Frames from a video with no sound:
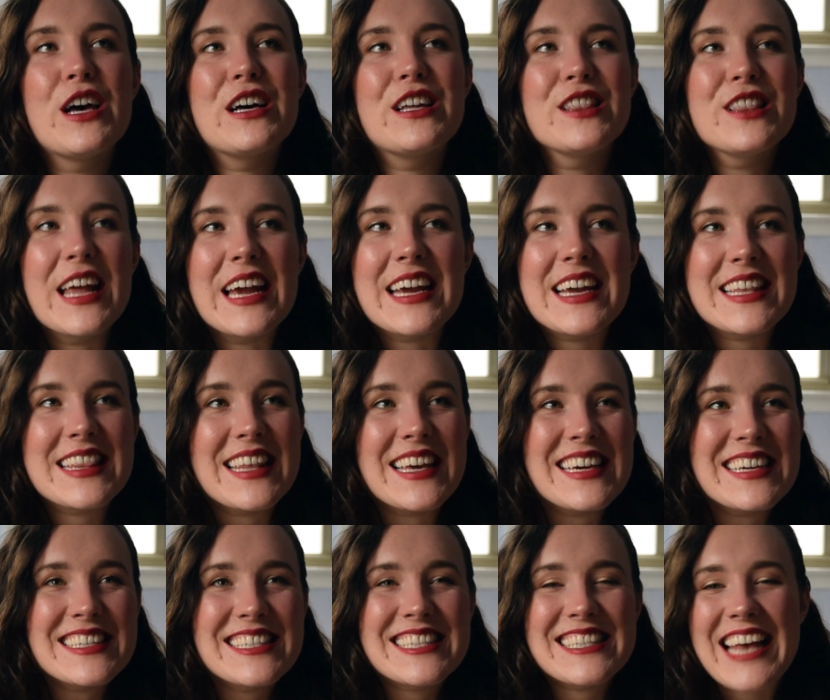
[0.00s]
like
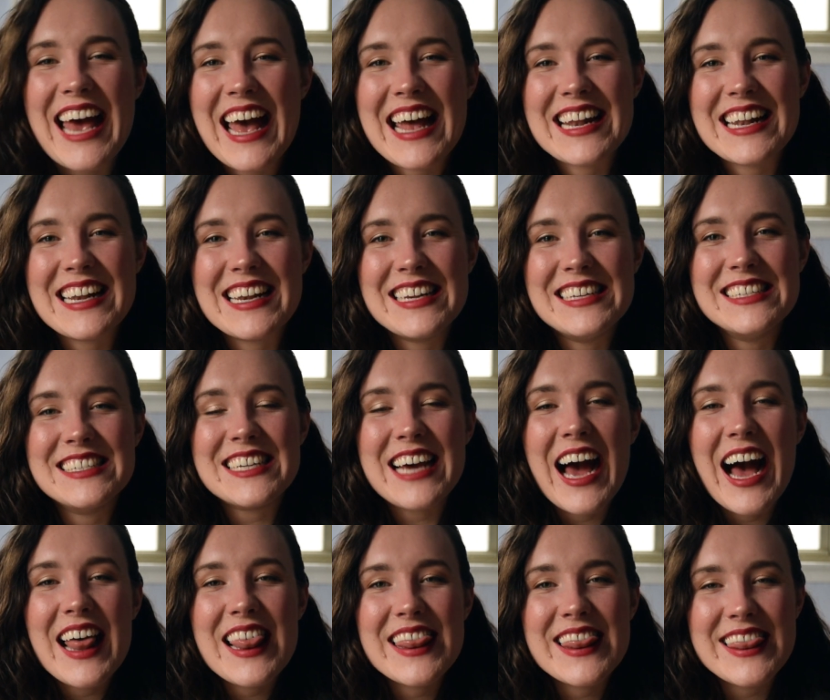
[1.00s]
this, and
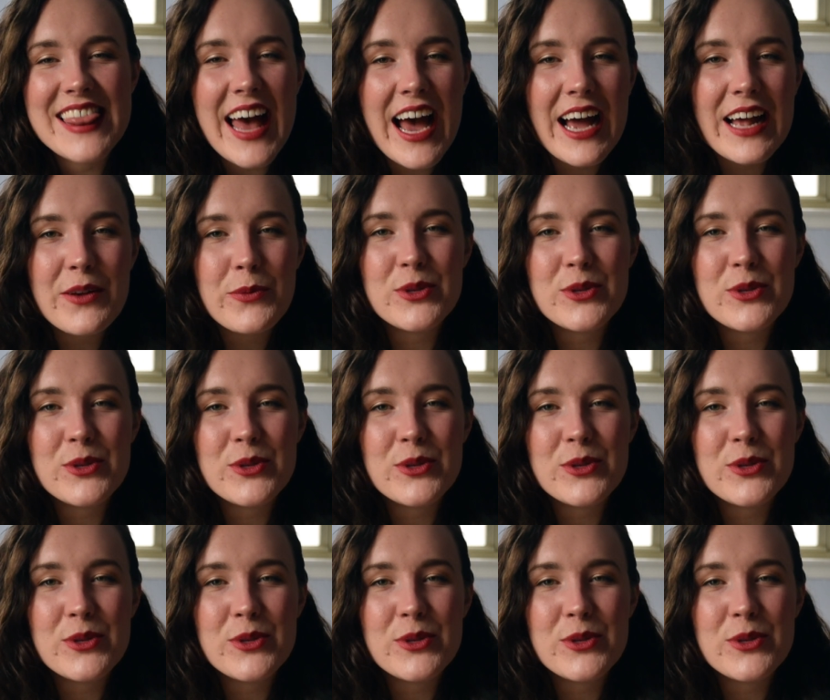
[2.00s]
that